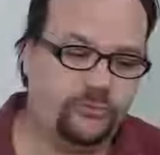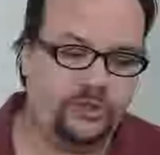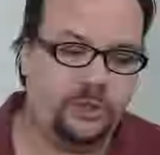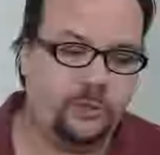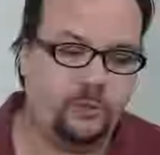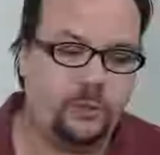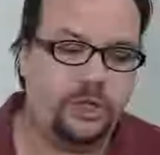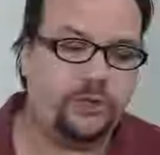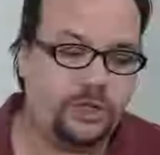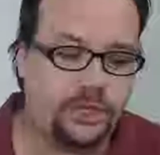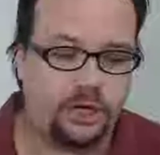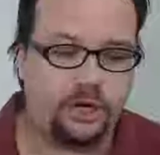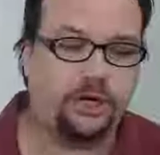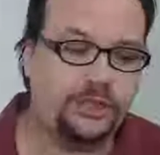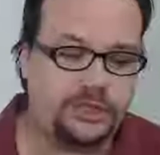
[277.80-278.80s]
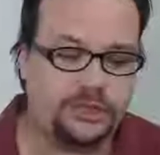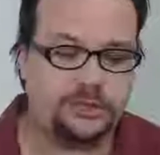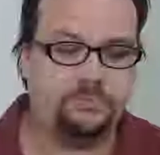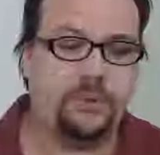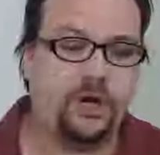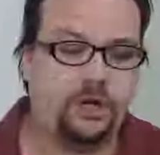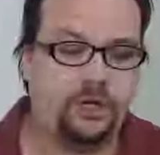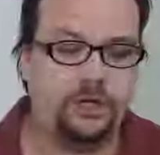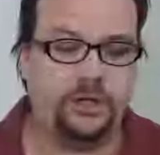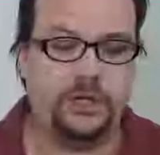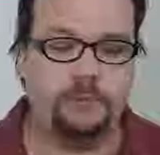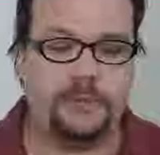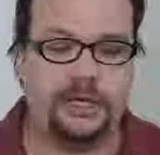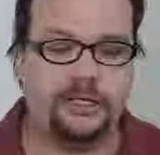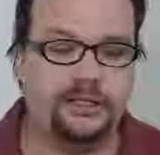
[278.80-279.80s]
the hardest
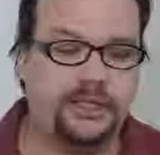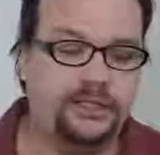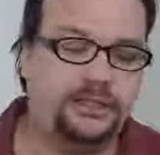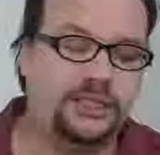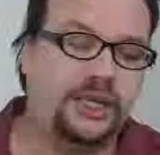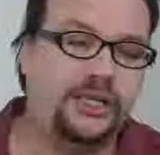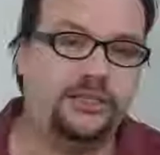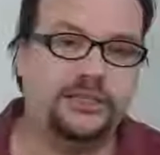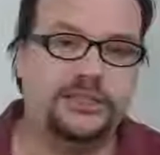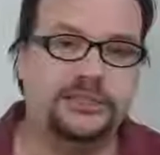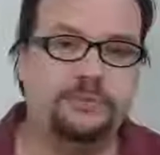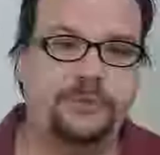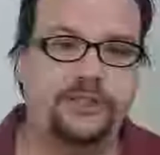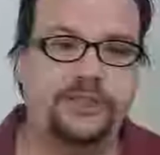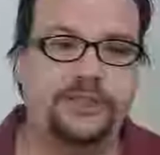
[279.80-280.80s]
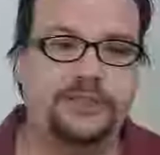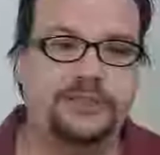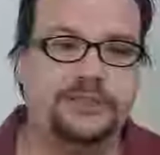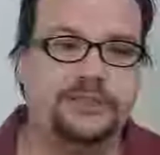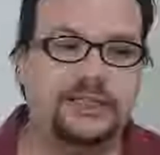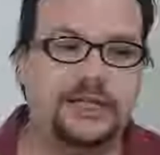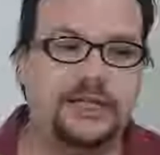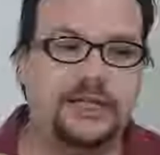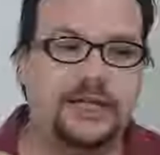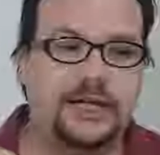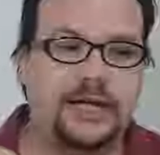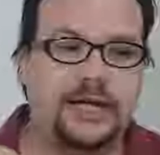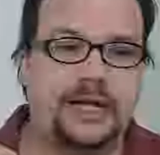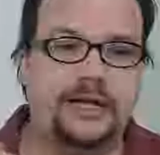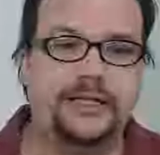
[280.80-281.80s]
part about that entire experience is
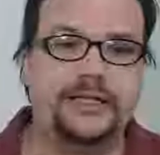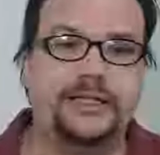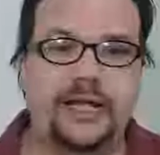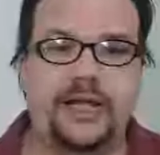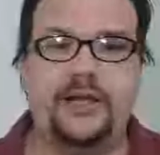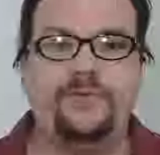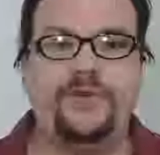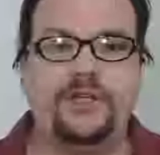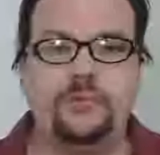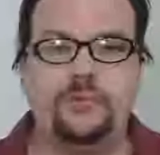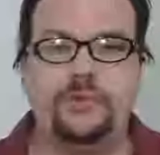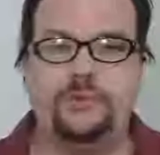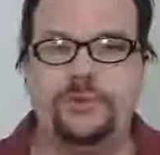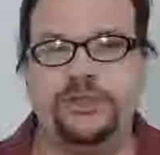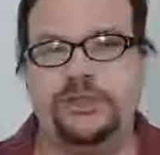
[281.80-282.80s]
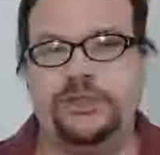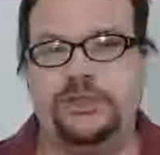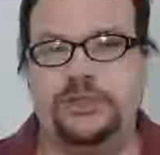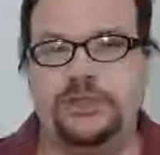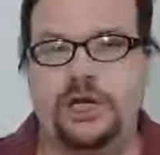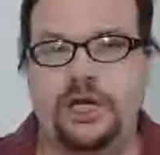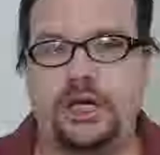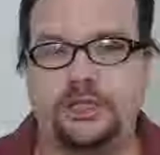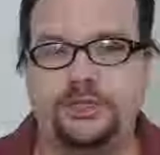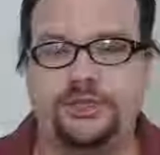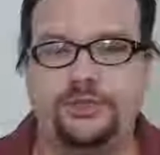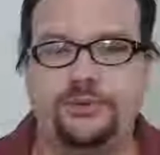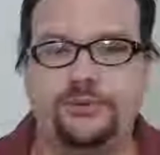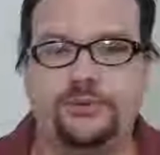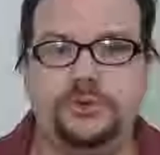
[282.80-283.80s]
I didn't have anyone really to talk
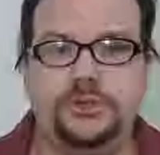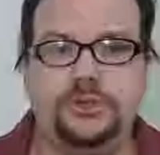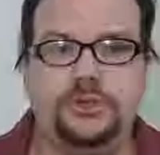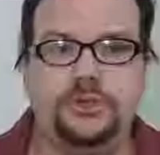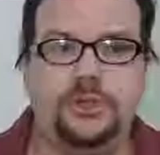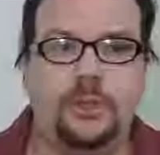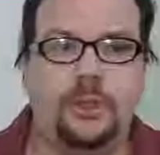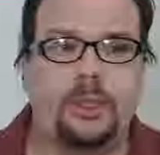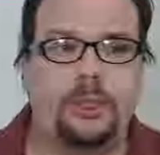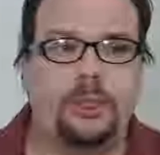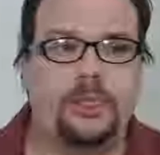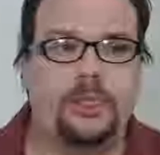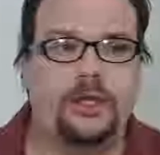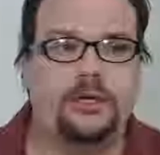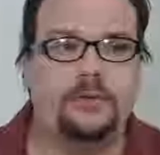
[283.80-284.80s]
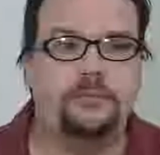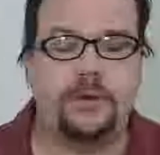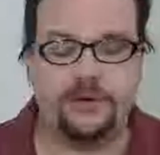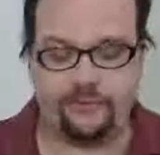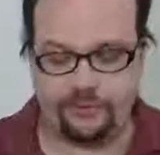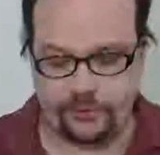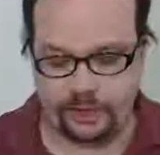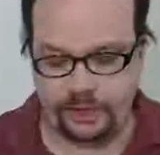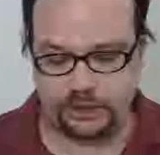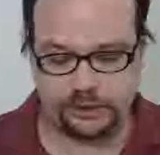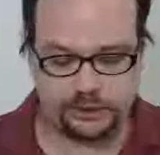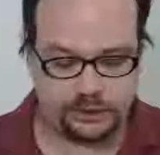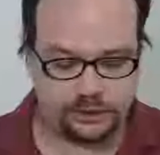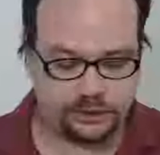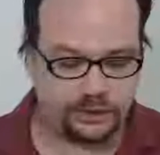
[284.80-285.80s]
to. My
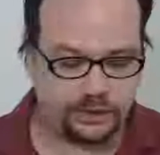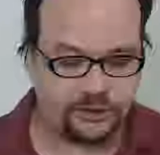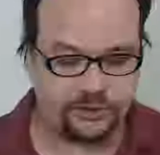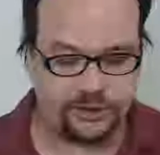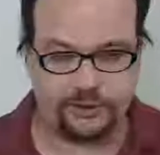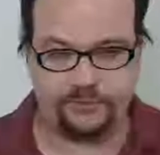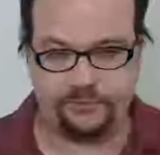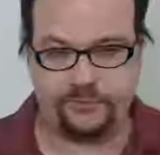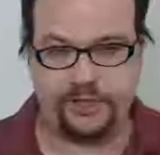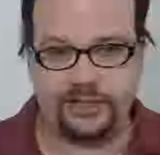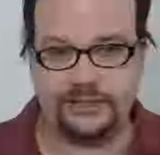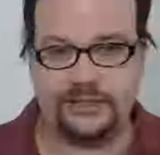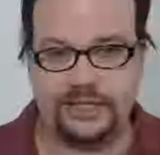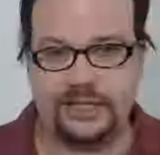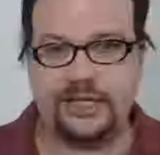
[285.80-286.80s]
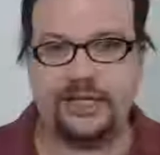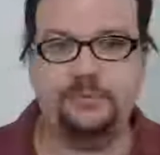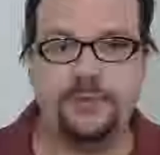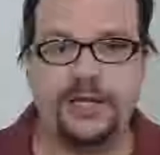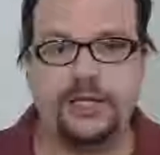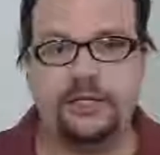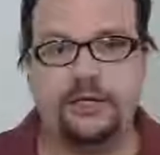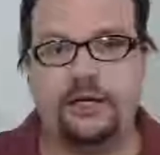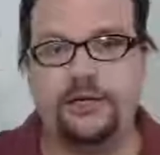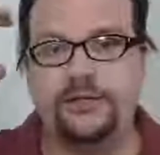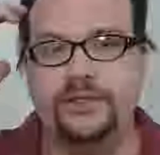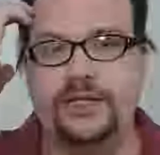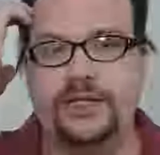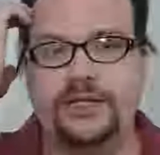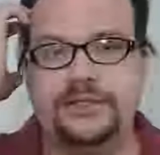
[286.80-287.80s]
friends, the friends that I've made
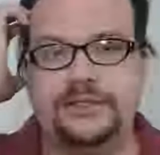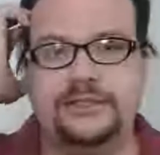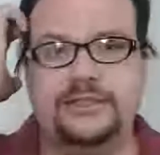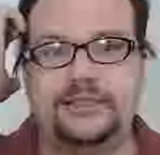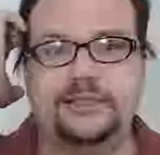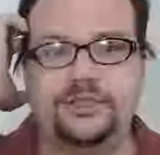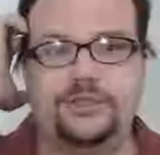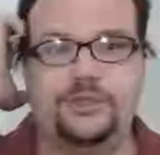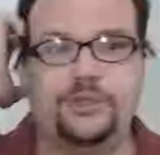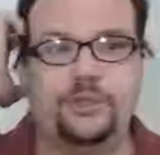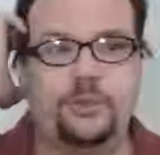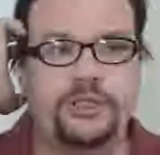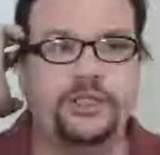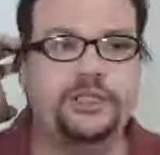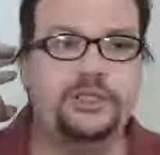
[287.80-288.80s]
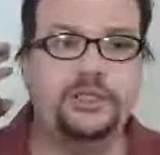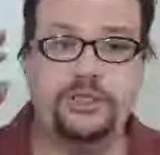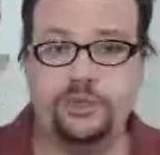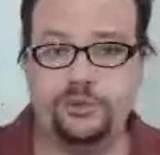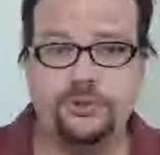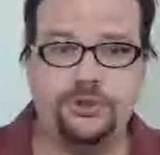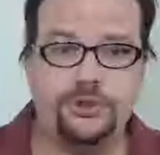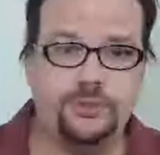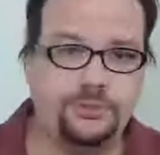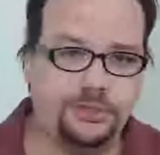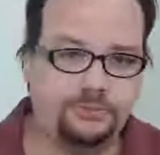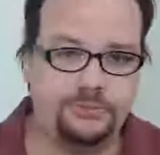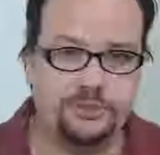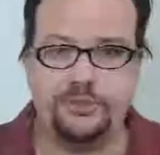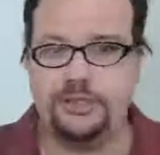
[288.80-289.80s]
online since joining the YouTube
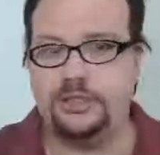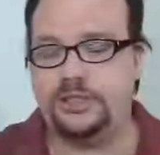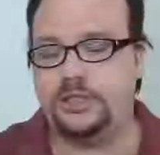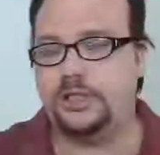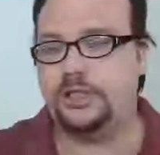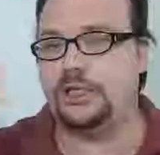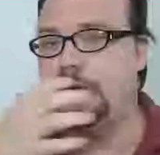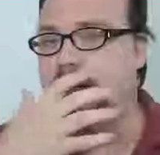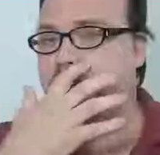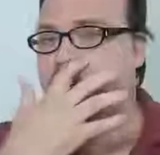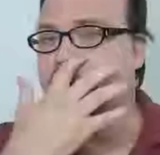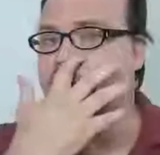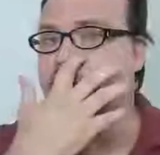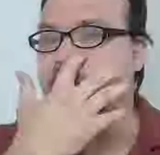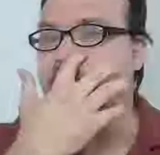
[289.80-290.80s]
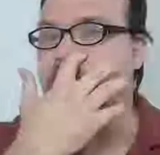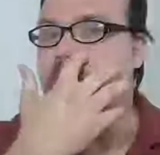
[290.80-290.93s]
community and